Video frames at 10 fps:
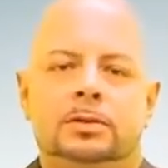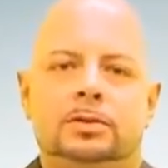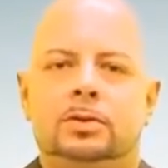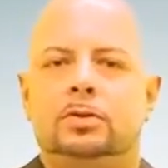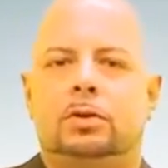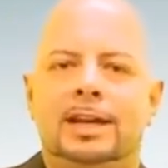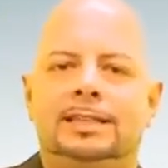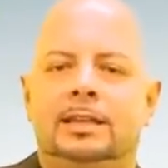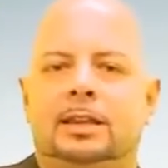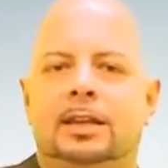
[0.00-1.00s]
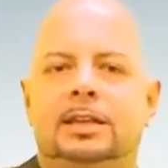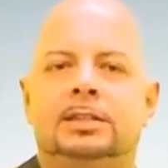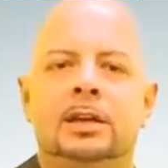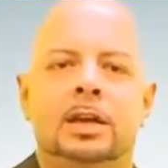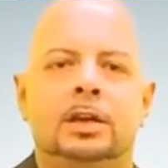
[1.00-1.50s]
do crazy
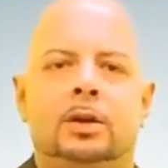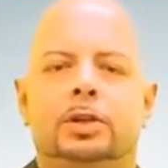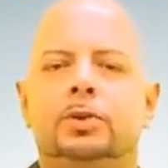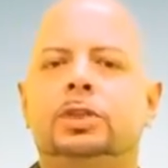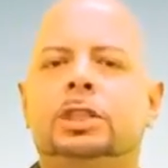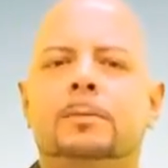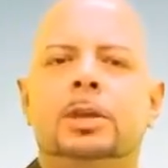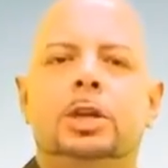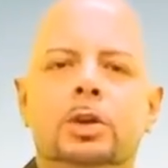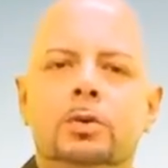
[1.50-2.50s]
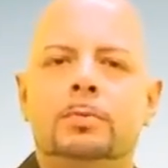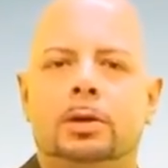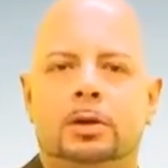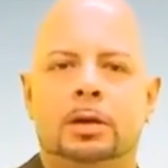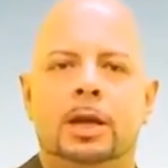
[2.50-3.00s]
things. Use some
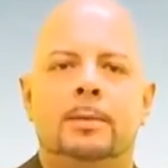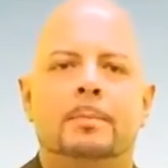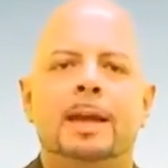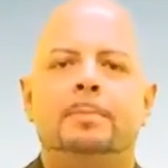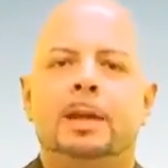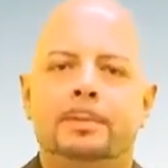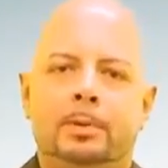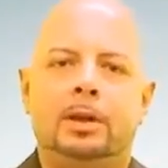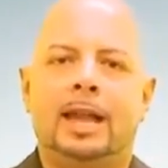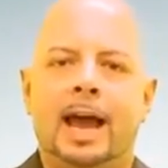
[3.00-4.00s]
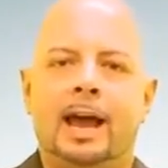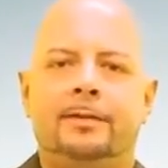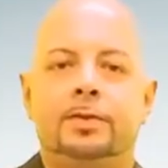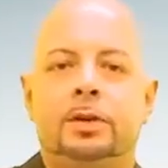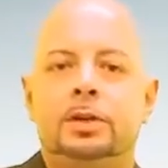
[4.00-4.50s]
humor. Make people
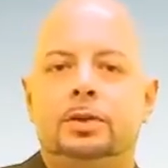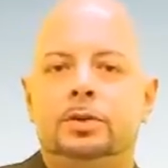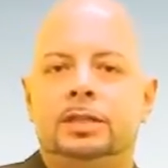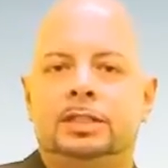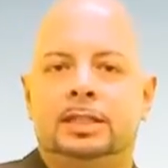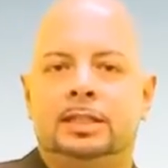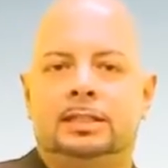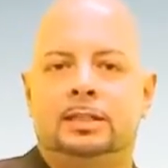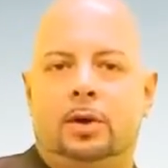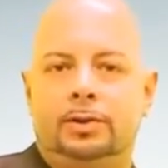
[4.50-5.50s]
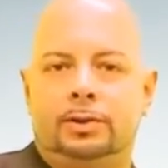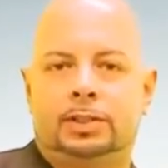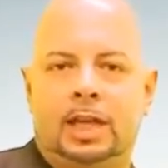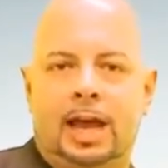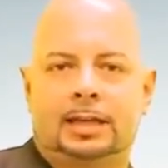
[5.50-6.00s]
laugh. You can do this on your
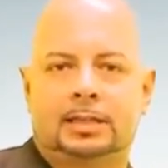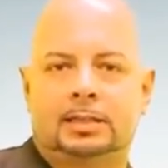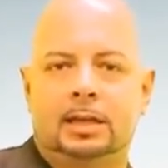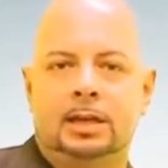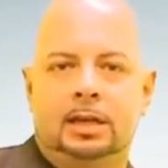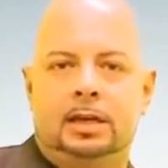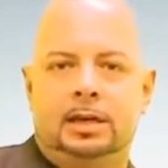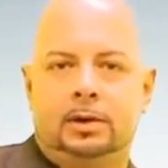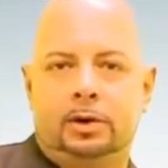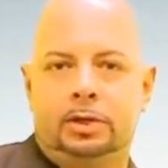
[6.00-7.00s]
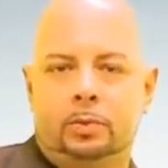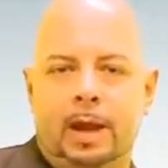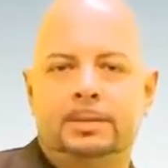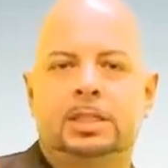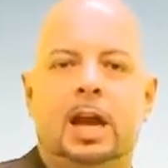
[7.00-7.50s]
text, on your
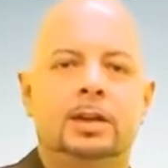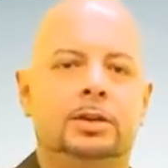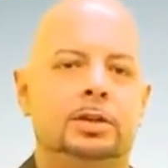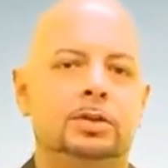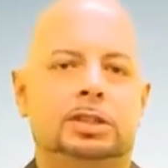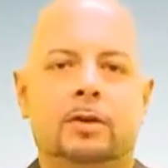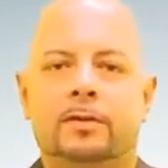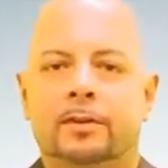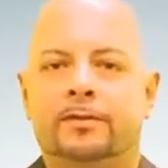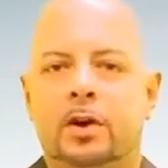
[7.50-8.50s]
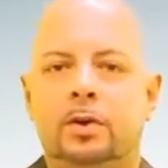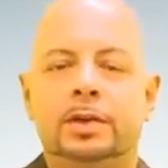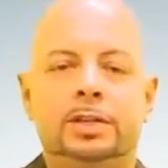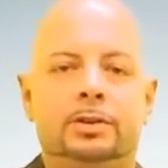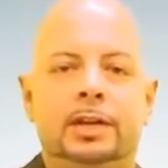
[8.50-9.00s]
website. You can do this over the
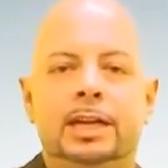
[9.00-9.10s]
phone, in your